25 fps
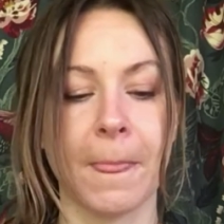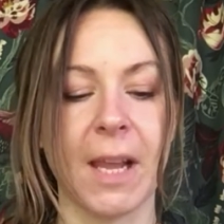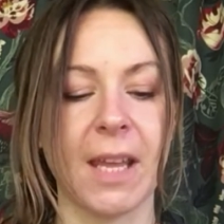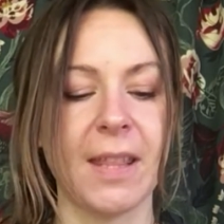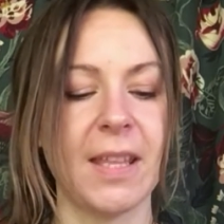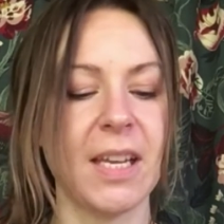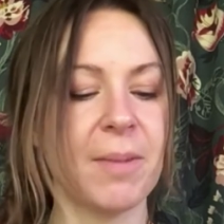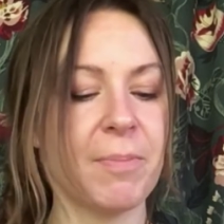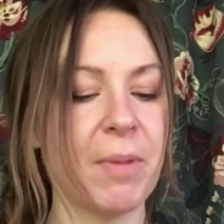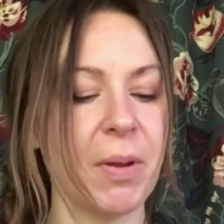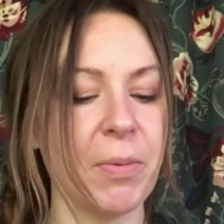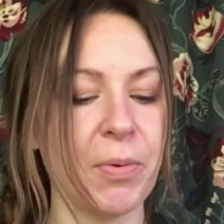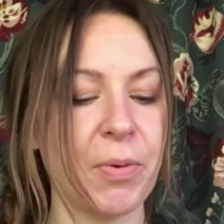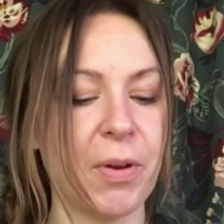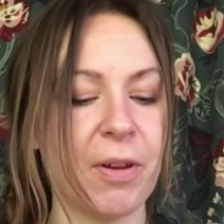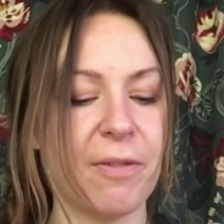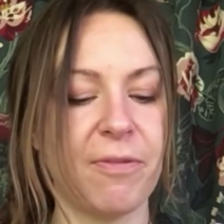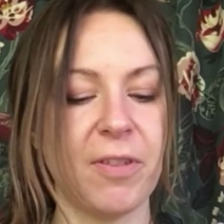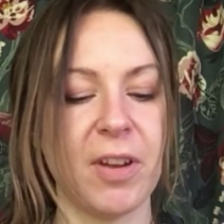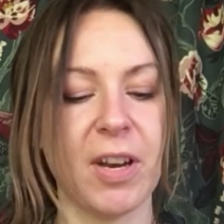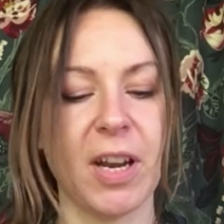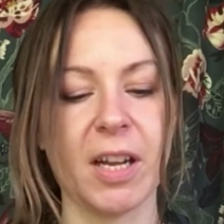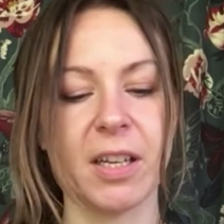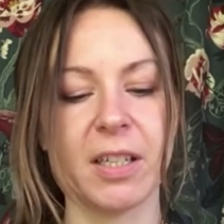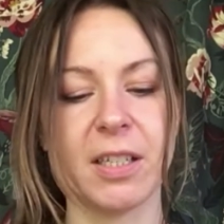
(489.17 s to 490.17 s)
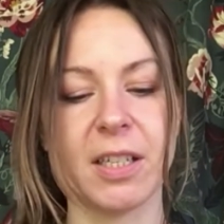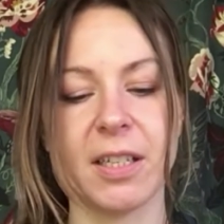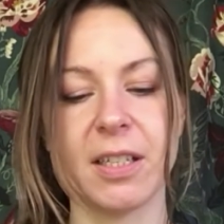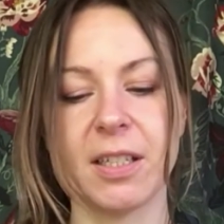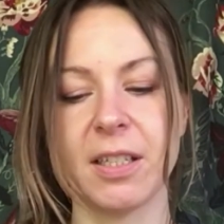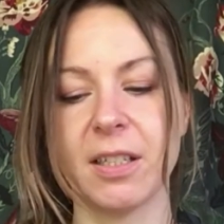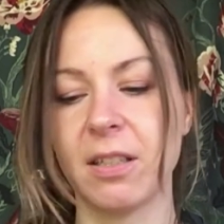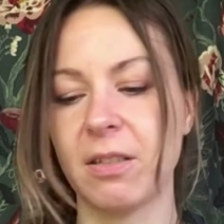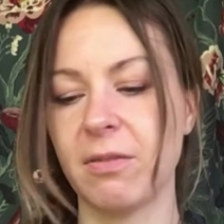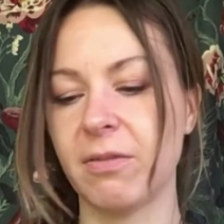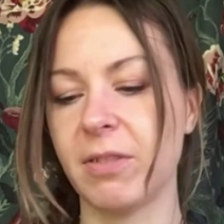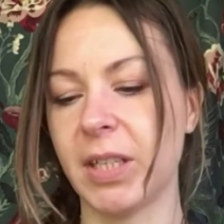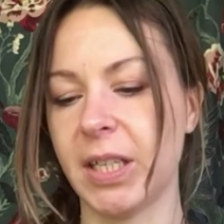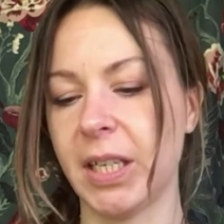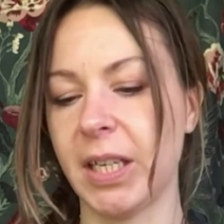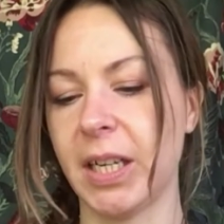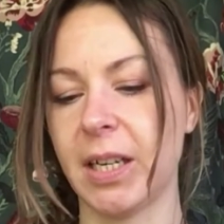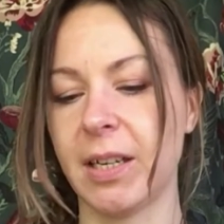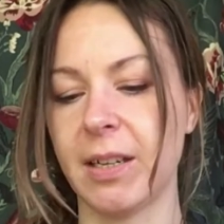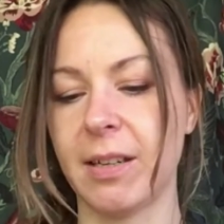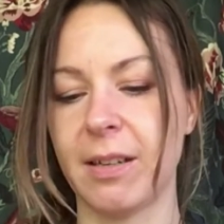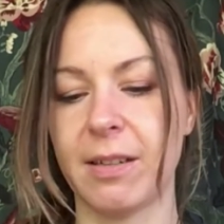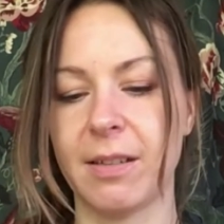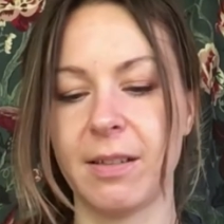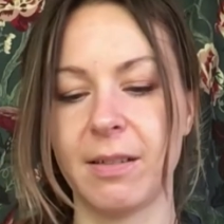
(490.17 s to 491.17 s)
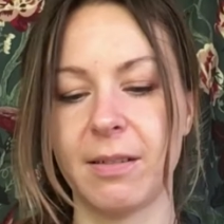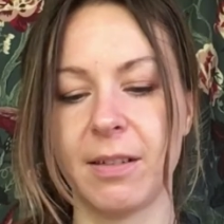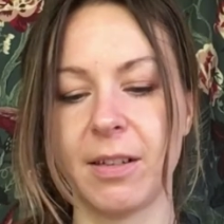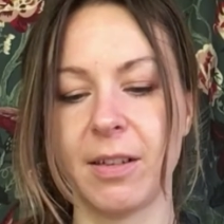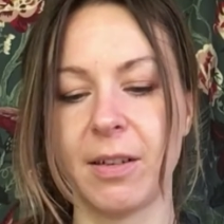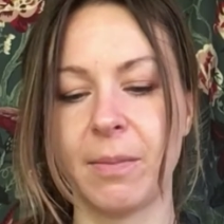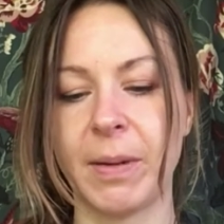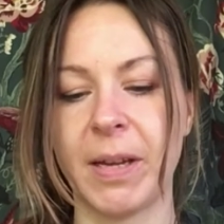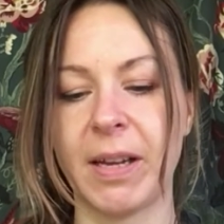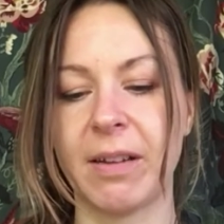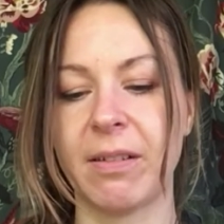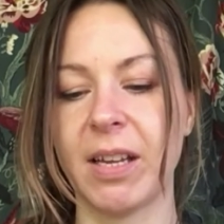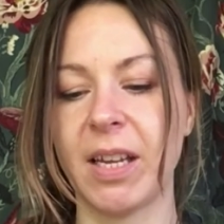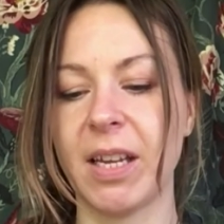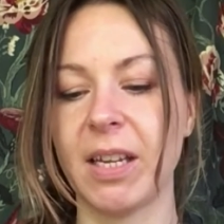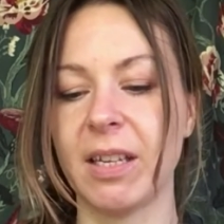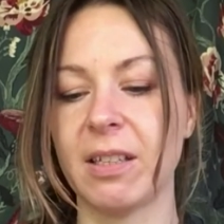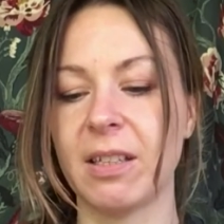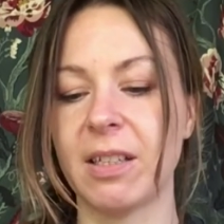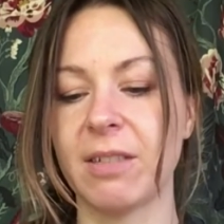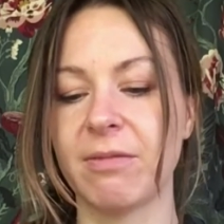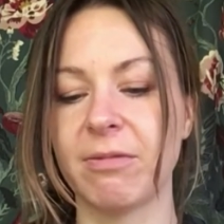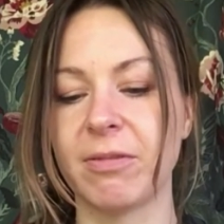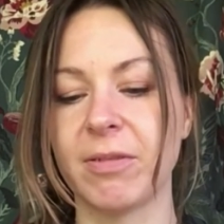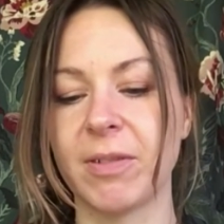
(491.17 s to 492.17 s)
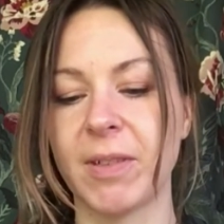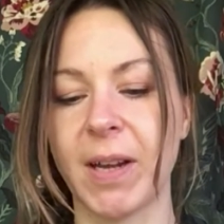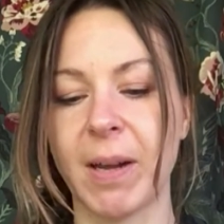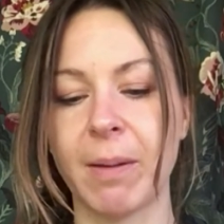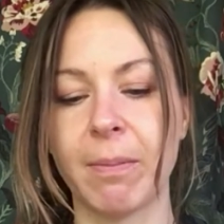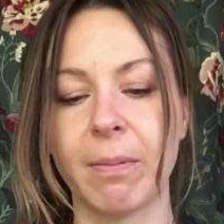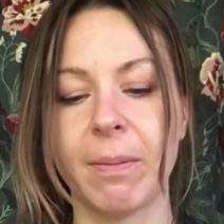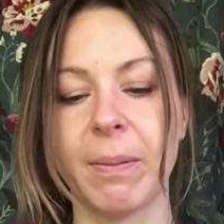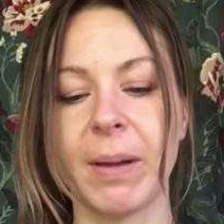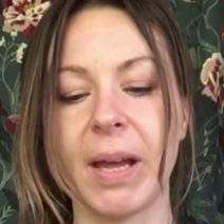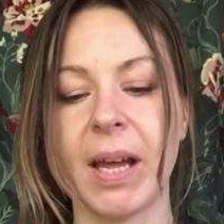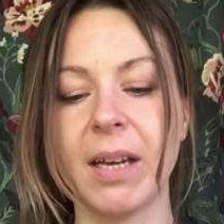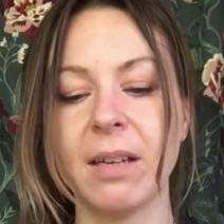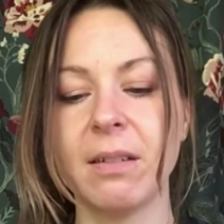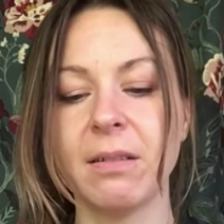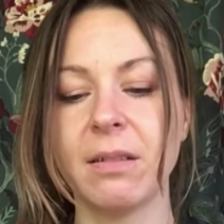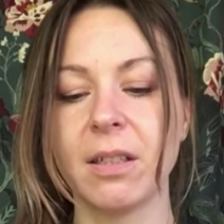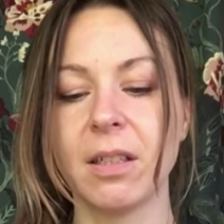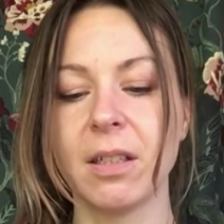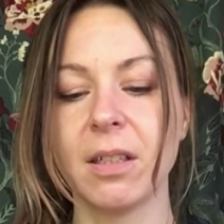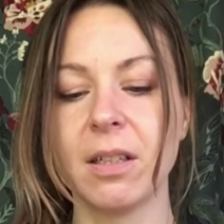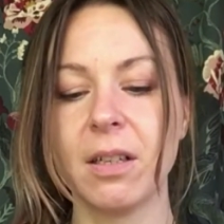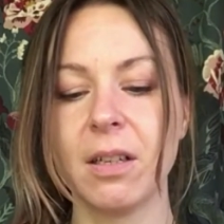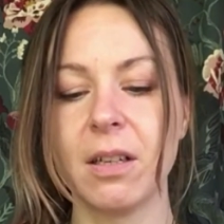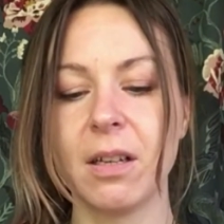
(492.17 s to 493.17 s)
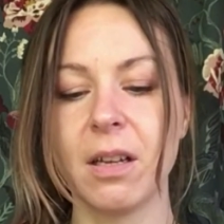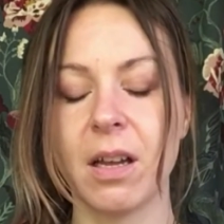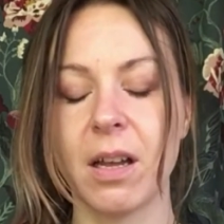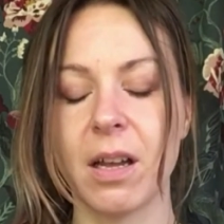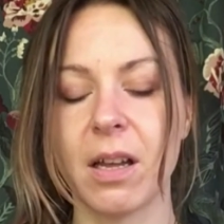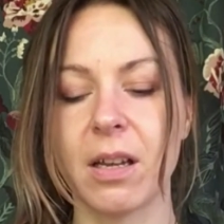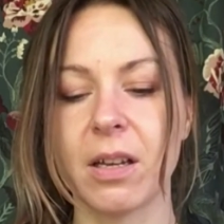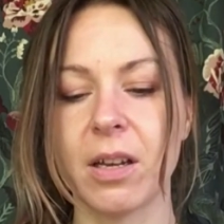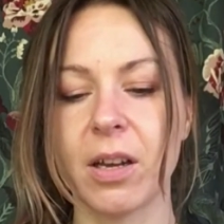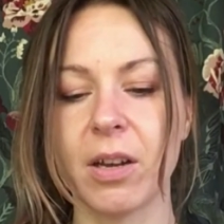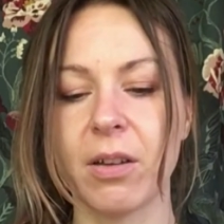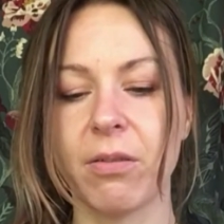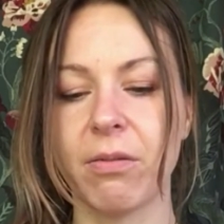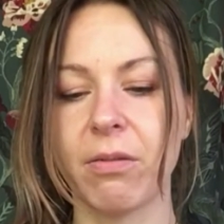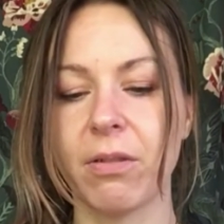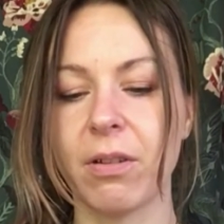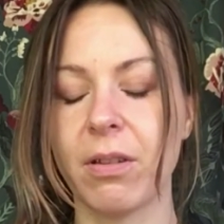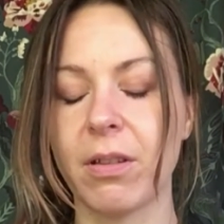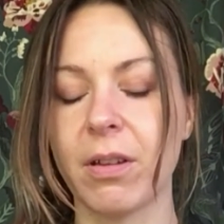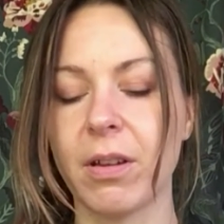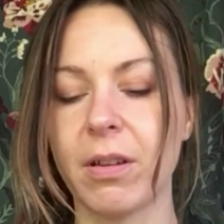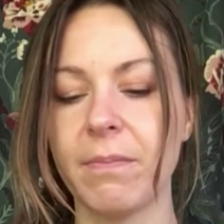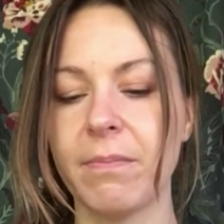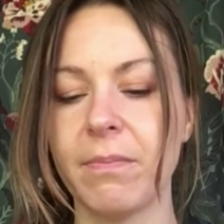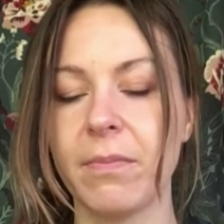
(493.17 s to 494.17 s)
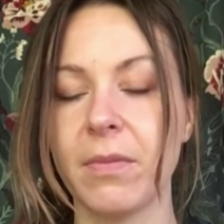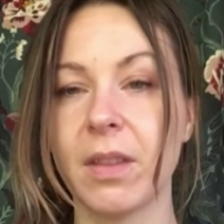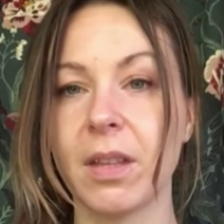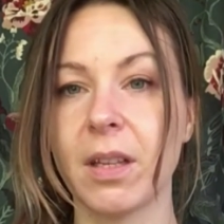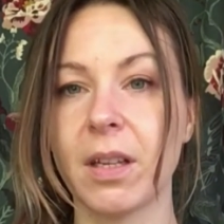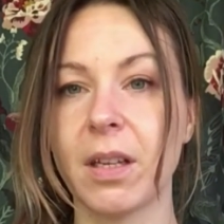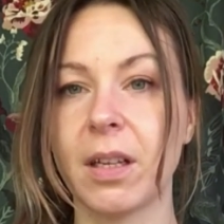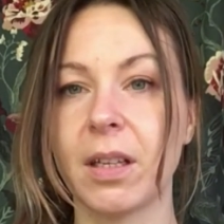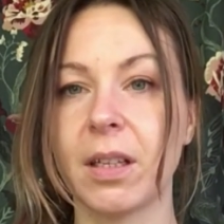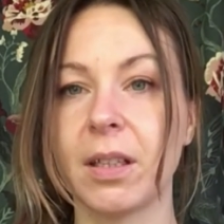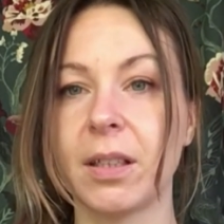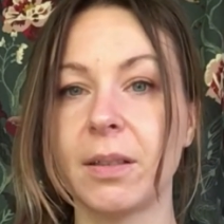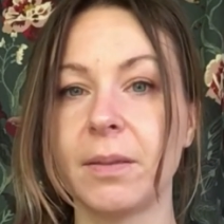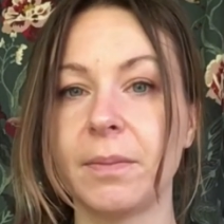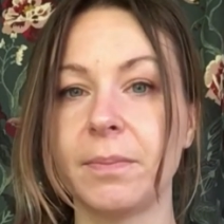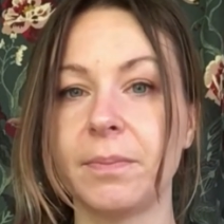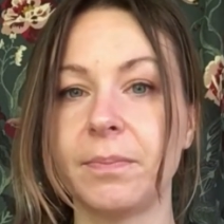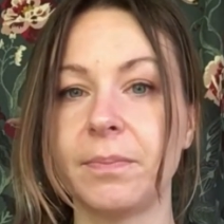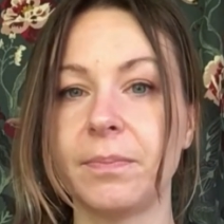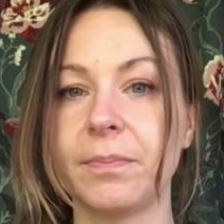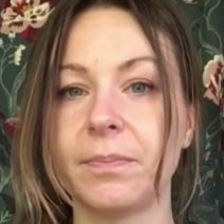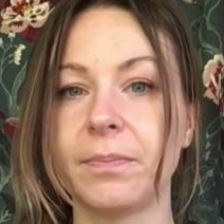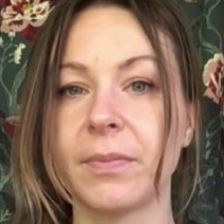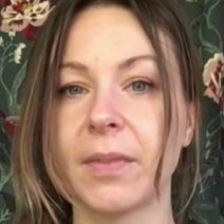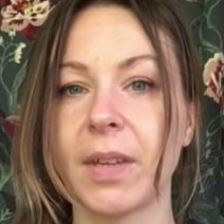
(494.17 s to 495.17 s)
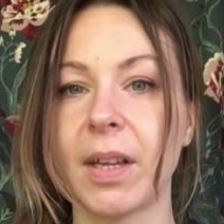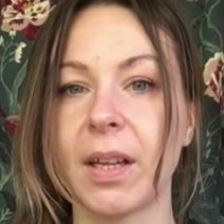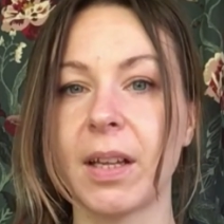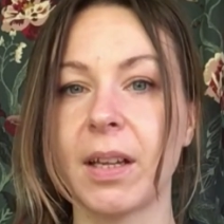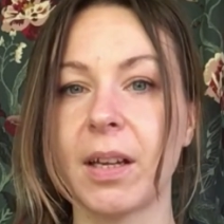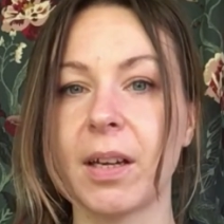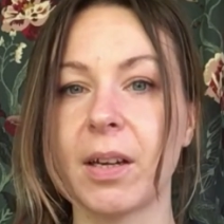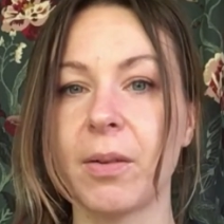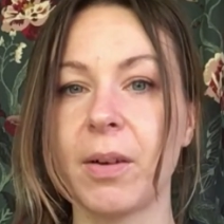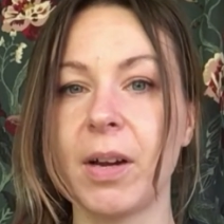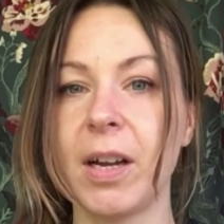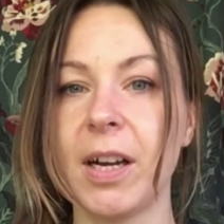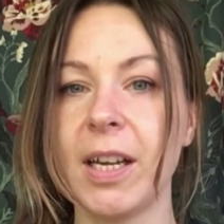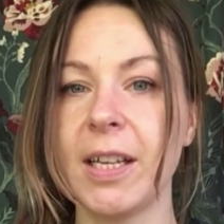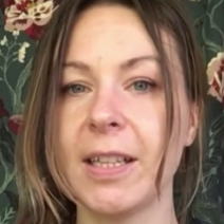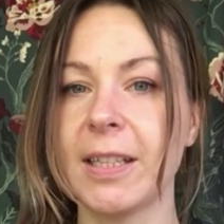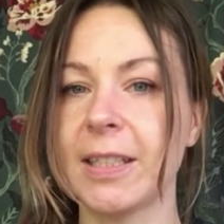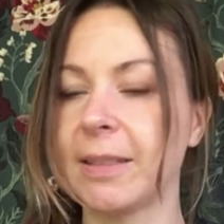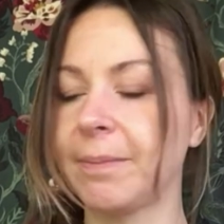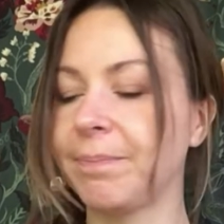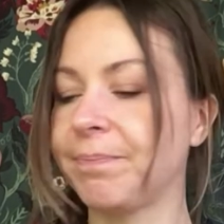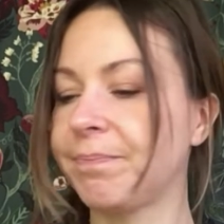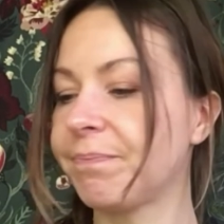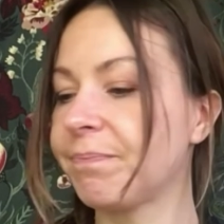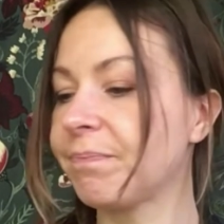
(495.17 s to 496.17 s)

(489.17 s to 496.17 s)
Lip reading: think it might be quite fun actually to do videos about each different type of pen and go through them. I think I quite like that